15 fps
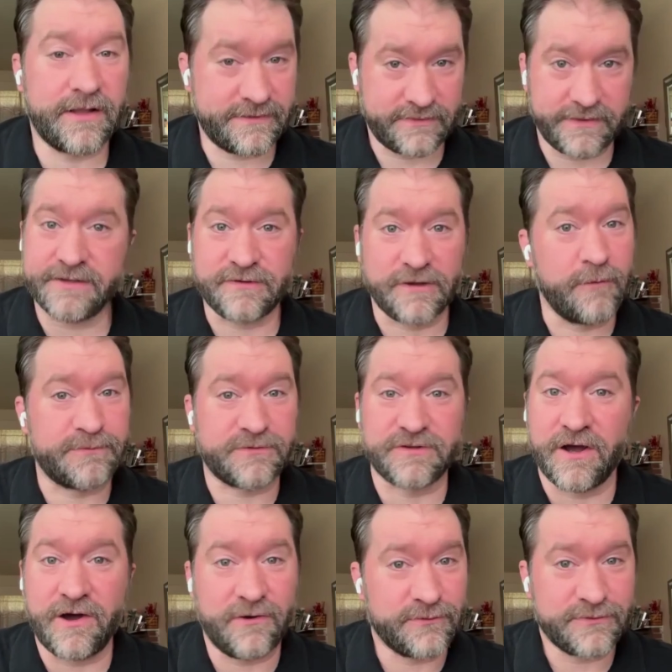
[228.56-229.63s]
let's hope
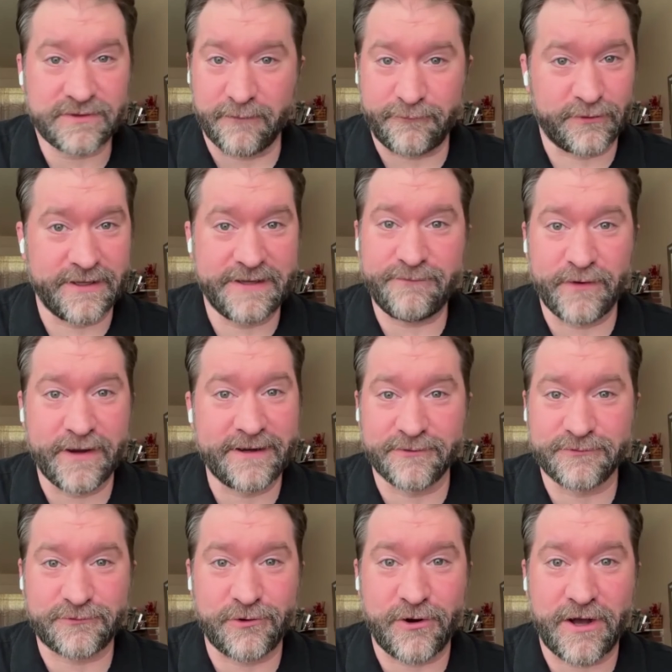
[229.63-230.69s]
so. Definitely
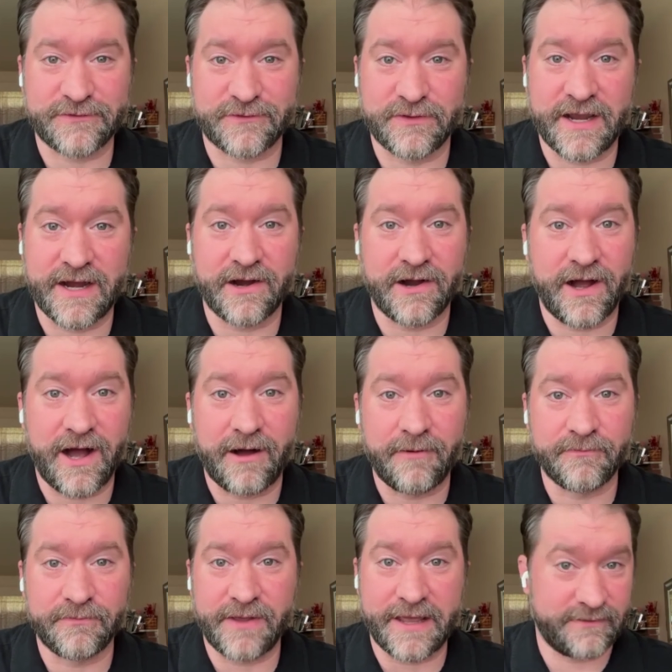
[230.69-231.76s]
fingers crossed there.
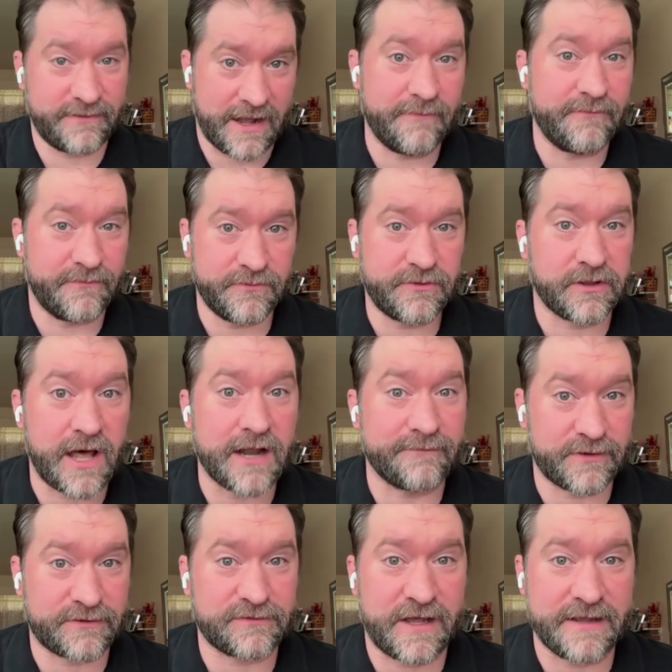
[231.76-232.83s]
And a lot
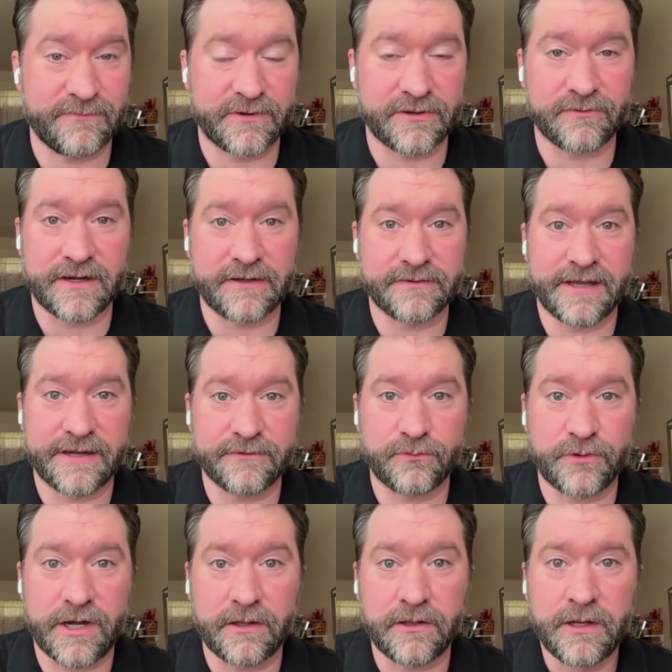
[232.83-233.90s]
of excitement around that as
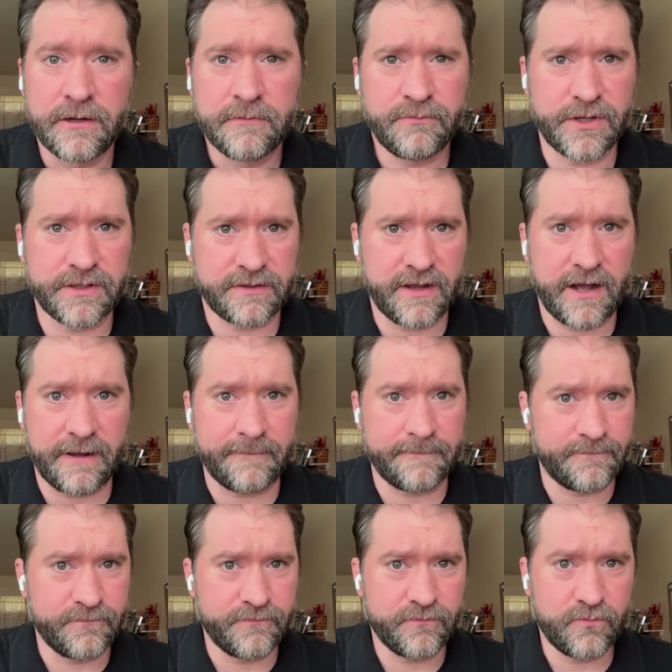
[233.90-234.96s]
well. But
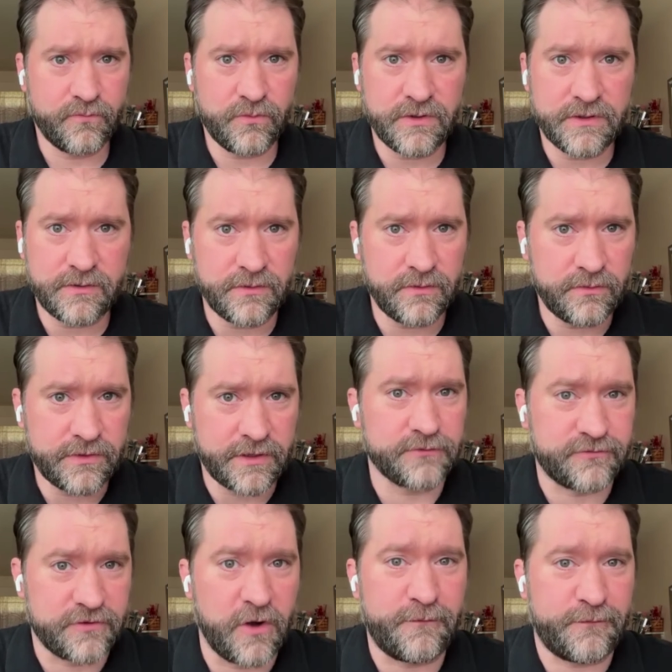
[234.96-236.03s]

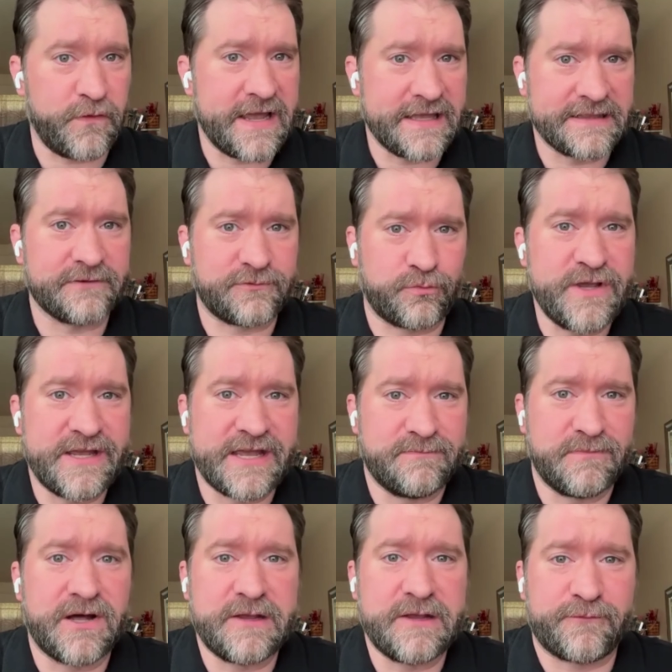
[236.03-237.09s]
there's no fee unless we
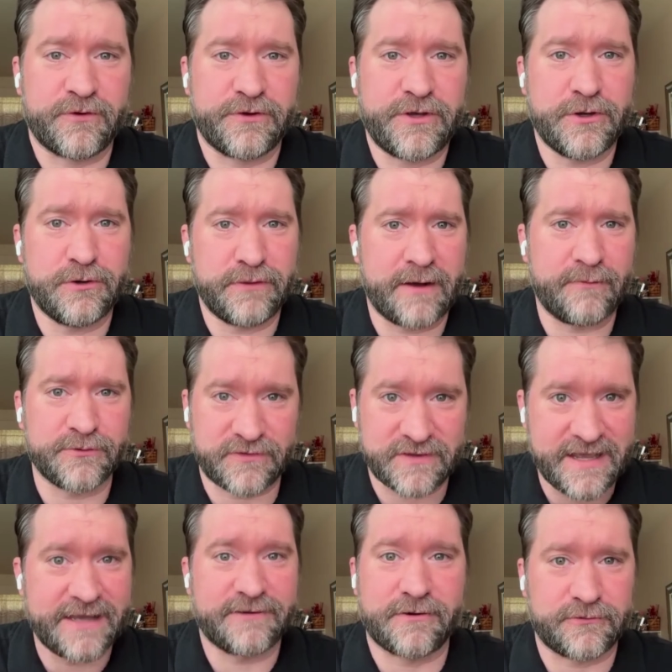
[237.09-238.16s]
get money for you. That was
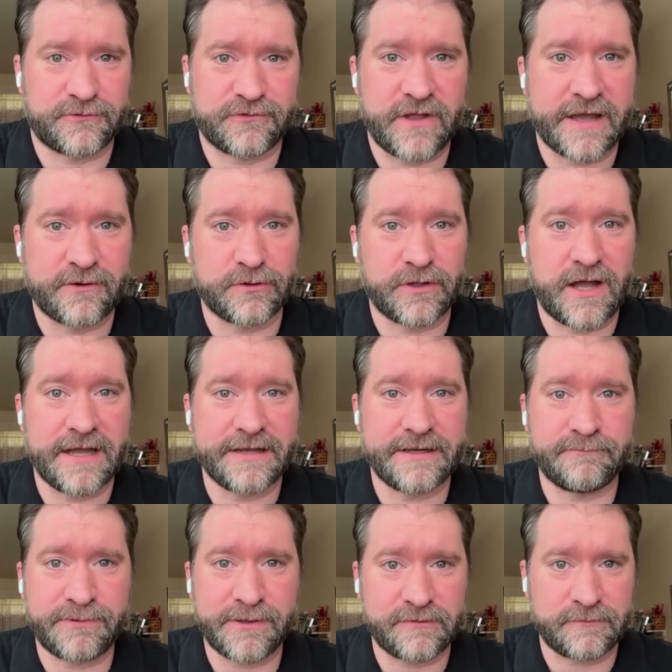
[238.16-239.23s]
the Edgar Snyder line
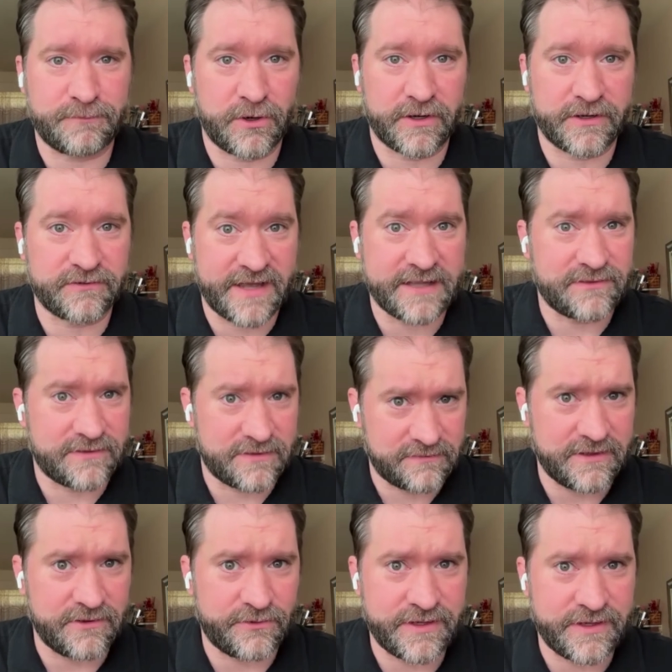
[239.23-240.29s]
in Pittsburgh. Is that the
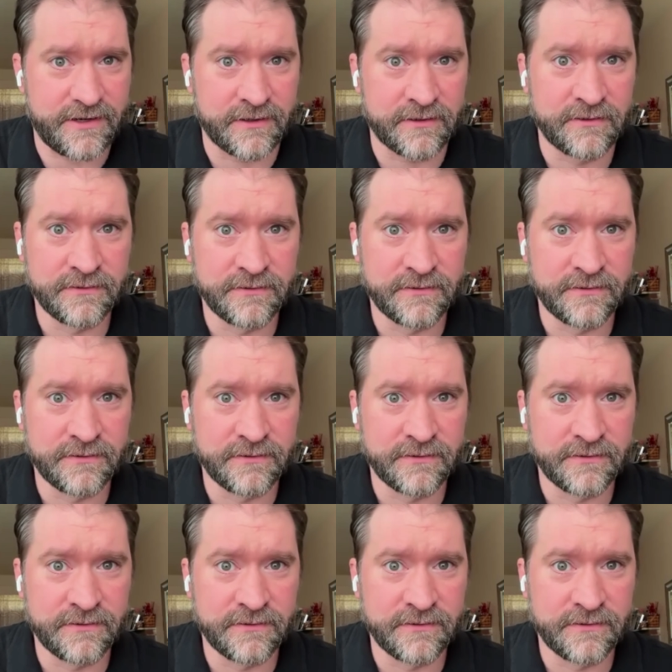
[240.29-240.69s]
deal here?